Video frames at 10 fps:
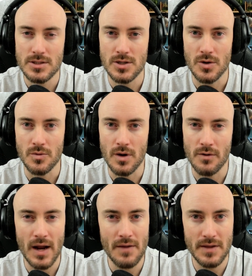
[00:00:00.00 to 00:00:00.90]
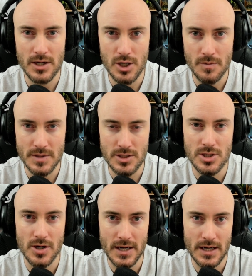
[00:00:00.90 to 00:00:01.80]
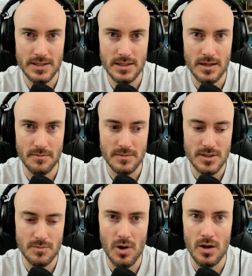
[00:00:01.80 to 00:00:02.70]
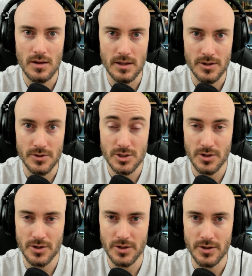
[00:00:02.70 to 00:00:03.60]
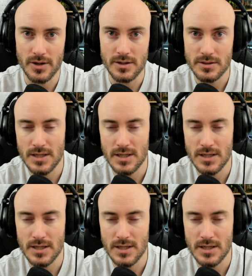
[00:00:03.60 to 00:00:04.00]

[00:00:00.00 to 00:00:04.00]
So around the Anubis, you start getting some small little circular